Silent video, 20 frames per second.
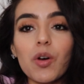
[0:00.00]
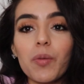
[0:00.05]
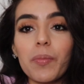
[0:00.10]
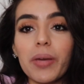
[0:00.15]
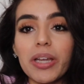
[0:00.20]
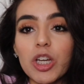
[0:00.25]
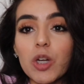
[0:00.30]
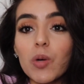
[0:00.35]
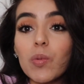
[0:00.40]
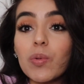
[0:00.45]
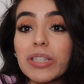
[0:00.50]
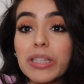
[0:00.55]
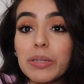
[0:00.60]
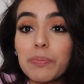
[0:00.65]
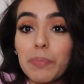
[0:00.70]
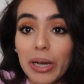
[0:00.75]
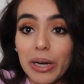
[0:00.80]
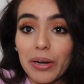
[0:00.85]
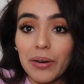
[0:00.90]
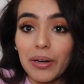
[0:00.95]
woman who was
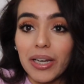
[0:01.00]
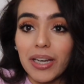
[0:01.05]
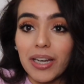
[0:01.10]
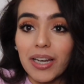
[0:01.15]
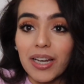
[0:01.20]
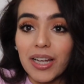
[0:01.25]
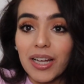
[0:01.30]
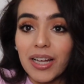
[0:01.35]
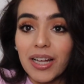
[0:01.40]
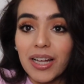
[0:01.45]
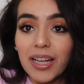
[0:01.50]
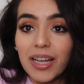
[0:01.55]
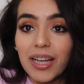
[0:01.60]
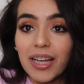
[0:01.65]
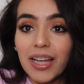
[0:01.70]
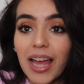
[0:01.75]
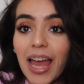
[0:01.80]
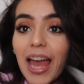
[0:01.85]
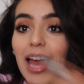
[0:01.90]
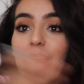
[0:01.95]
barren,
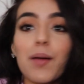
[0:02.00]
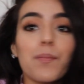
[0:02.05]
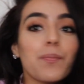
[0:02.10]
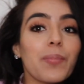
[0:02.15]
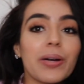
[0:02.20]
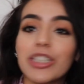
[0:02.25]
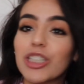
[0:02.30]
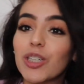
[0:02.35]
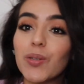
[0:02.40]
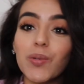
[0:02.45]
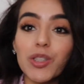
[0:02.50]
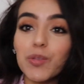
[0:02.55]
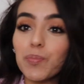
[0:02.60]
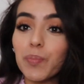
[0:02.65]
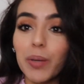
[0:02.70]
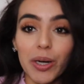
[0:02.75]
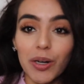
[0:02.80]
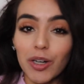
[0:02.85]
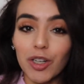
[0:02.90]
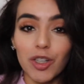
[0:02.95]
but she was
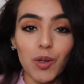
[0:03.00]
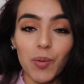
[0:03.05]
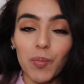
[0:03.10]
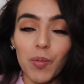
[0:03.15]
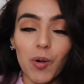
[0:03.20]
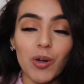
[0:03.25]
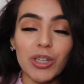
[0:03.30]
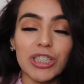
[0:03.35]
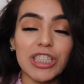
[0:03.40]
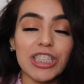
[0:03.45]
barren no more.